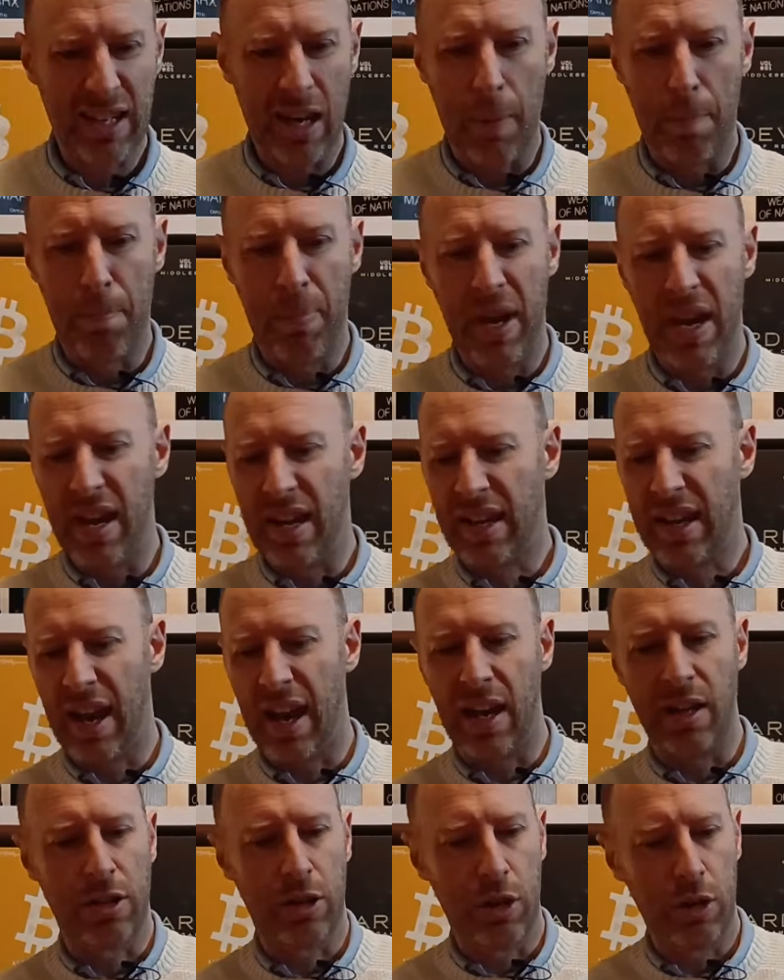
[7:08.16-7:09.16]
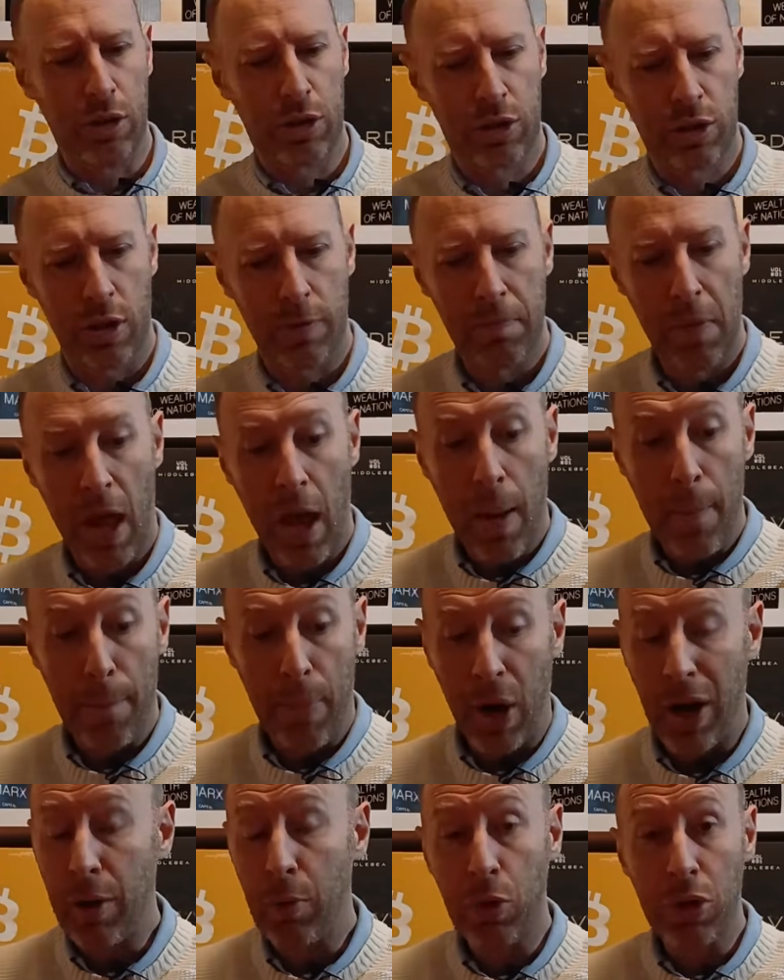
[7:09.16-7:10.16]
a bit of getting used to,
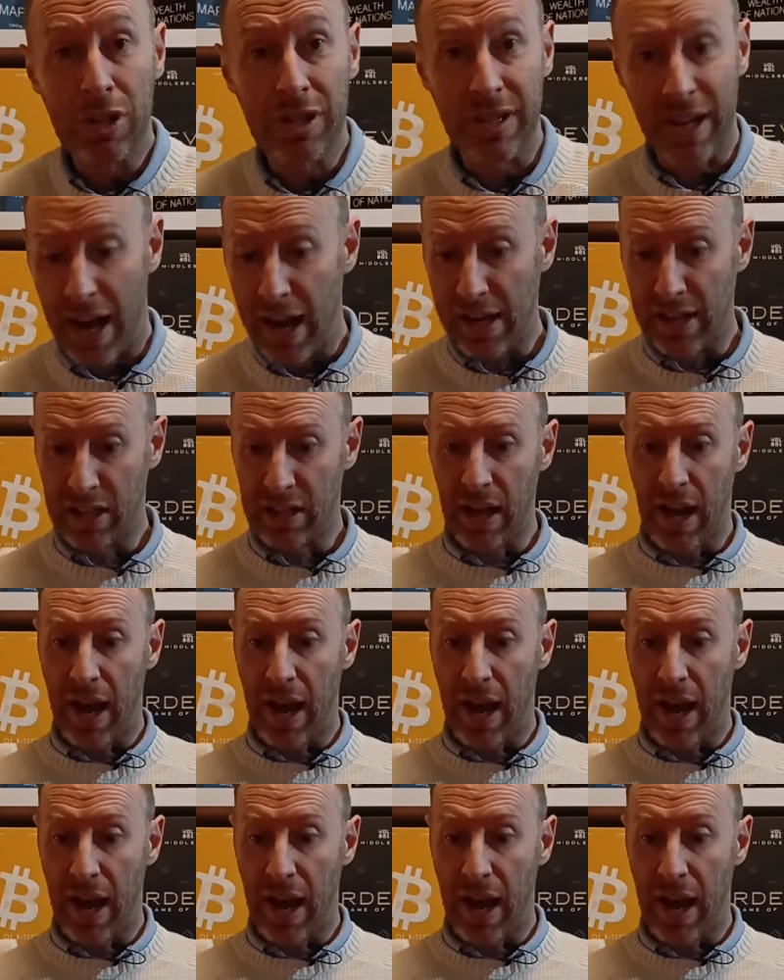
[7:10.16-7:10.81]
but it was nice.